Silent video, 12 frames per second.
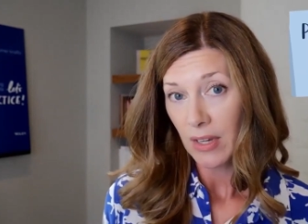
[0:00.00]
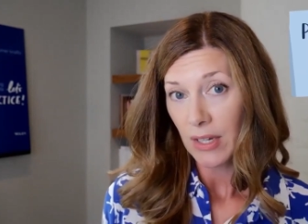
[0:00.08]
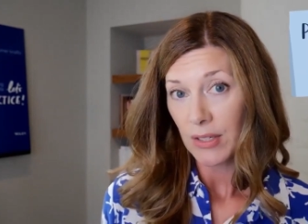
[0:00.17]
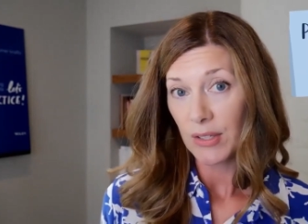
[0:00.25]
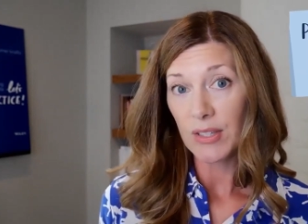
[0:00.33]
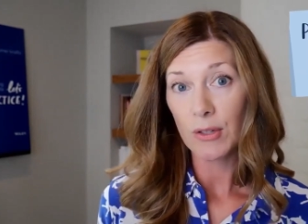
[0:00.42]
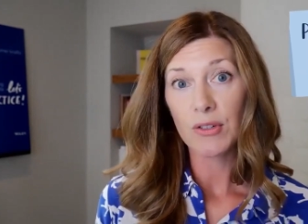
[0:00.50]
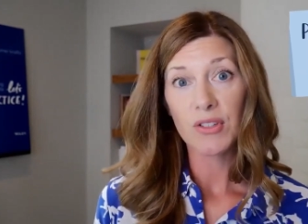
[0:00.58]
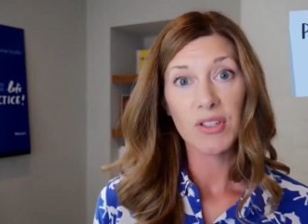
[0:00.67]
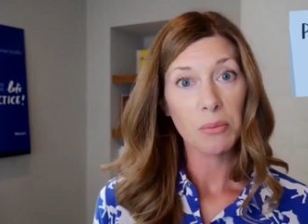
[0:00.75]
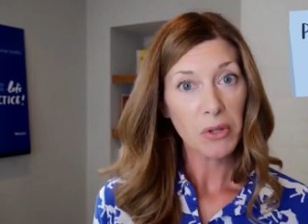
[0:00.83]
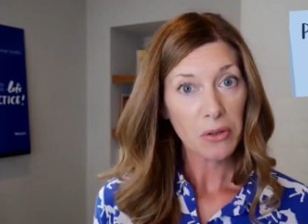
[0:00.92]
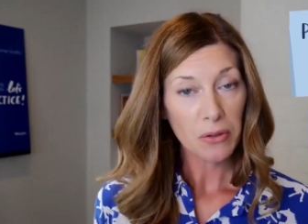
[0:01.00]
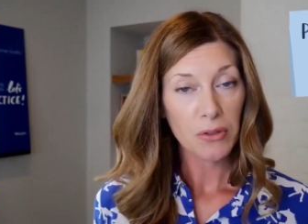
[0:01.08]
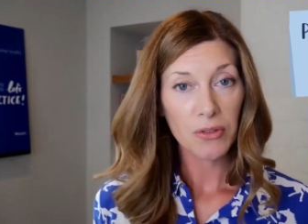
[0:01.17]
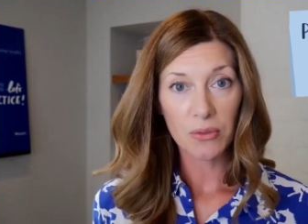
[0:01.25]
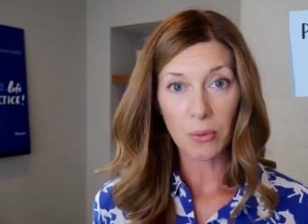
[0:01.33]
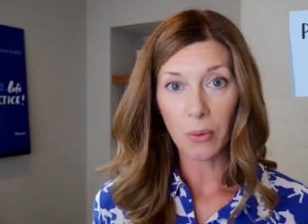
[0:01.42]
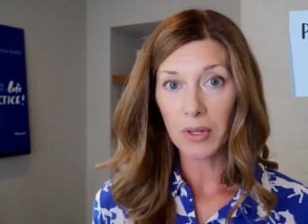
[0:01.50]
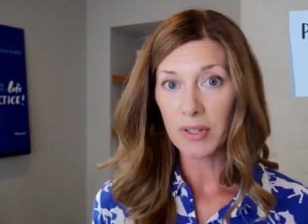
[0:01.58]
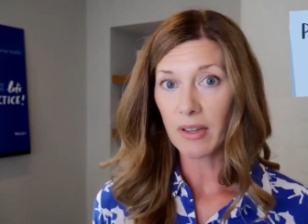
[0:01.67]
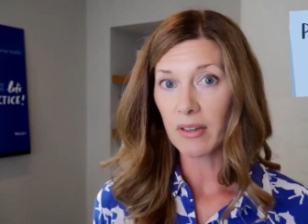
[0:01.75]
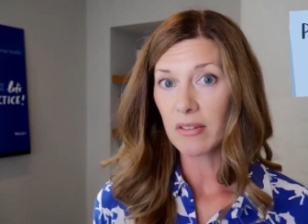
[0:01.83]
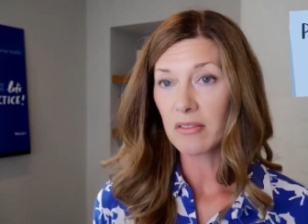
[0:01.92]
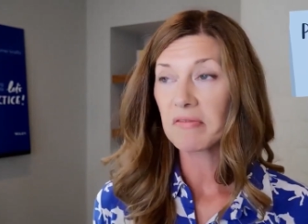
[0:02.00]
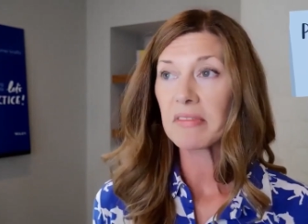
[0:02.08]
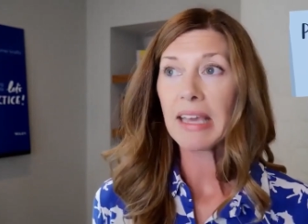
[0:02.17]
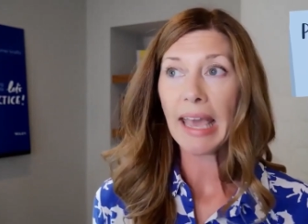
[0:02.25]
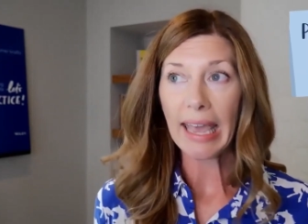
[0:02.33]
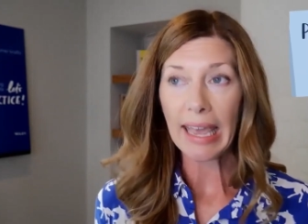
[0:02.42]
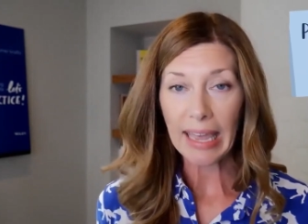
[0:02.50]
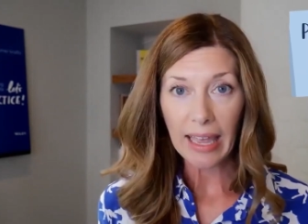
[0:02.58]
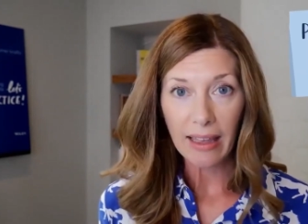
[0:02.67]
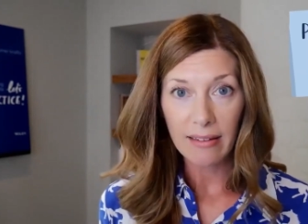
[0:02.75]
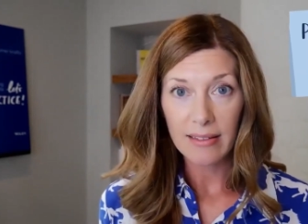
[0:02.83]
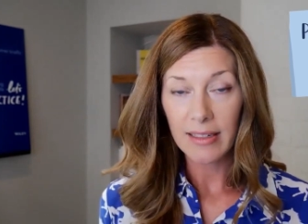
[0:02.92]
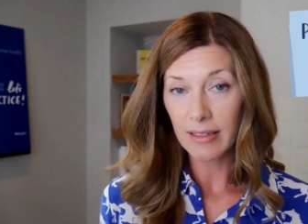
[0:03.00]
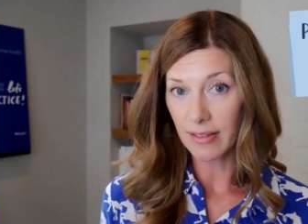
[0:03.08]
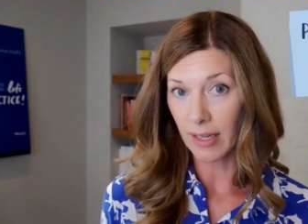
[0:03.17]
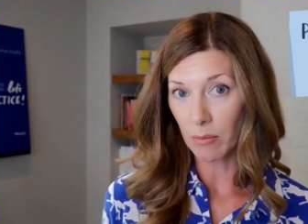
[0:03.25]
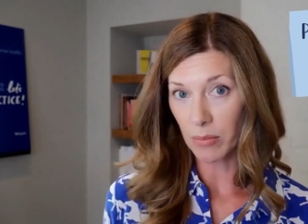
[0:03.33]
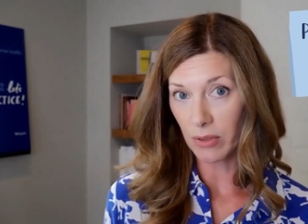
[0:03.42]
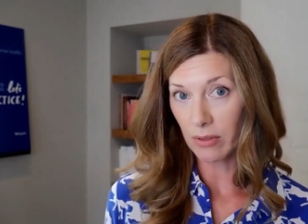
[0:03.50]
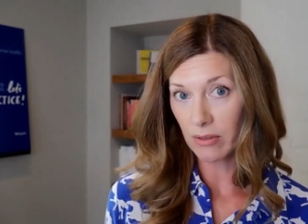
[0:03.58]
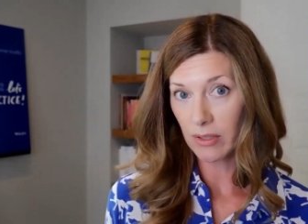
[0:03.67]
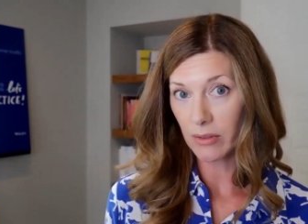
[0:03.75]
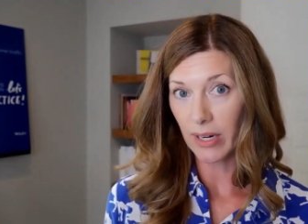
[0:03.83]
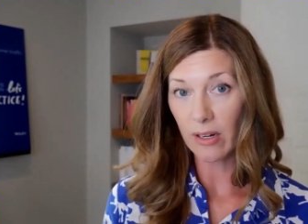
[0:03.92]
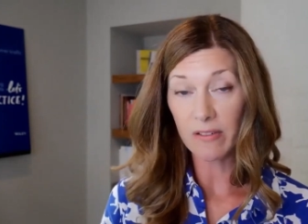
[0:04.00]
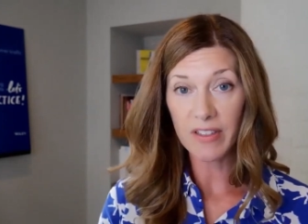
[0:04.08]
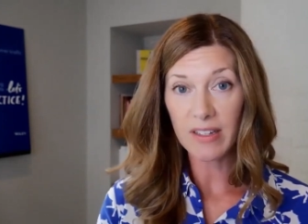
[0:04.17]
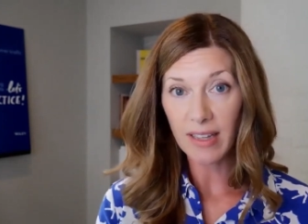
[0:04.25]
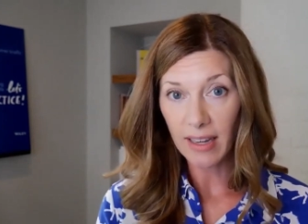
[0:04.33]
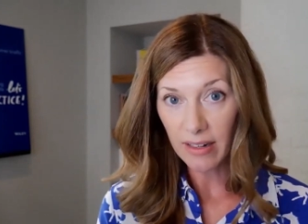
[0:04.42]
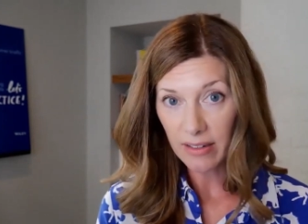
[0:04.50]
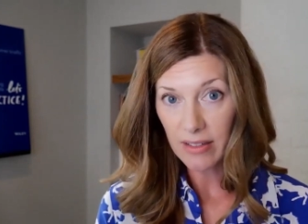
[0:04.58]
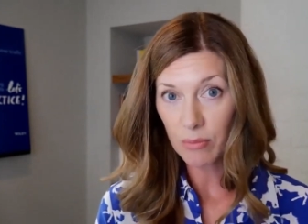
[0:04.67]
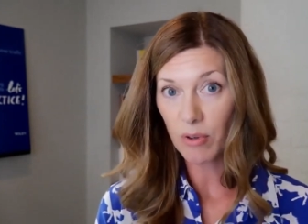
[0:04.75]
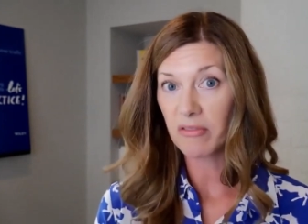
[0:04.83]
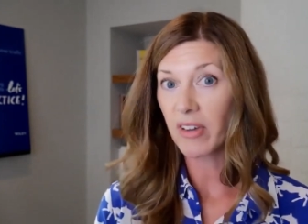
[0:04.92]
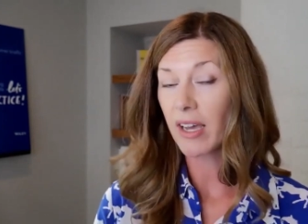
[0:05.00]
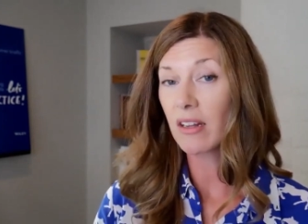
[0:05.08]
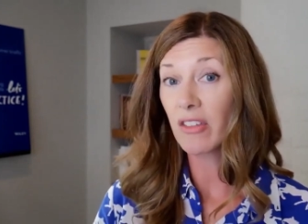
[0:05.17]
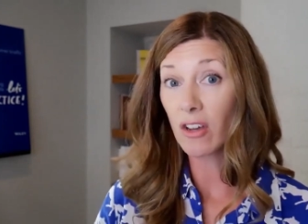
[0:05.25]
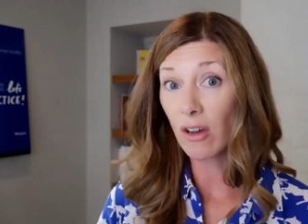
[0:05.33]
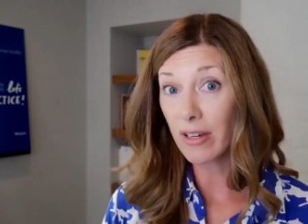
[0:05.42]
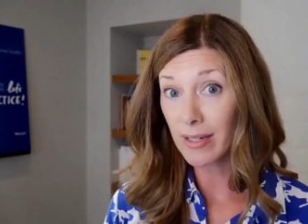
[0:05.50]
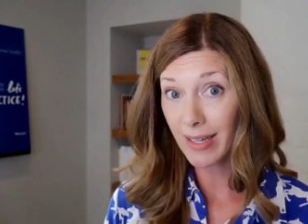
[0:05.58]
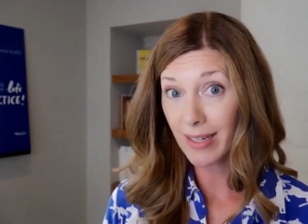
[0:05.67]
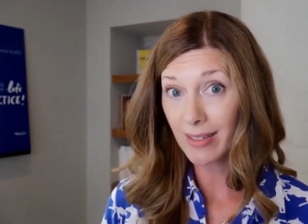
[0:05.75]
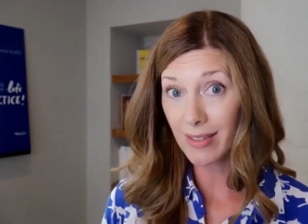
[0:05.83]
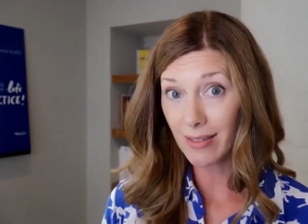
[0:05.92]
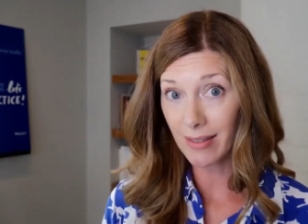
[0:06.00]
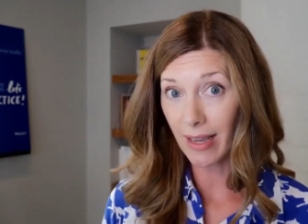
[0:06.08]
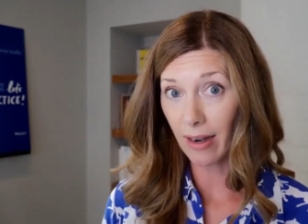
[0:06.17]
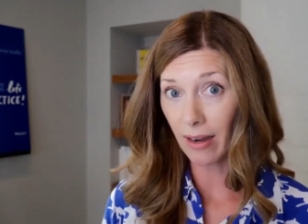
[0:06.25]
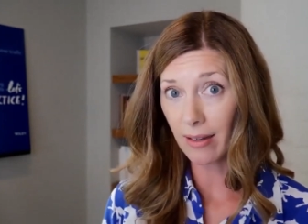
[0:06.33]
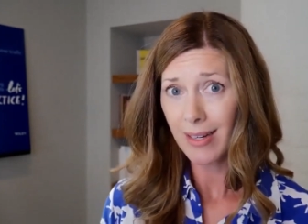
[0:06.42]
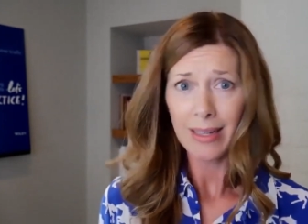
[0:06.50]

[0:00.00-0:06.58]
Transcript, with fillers: So these are similar sort of canned examples, right? All of the data is provided, the context is there.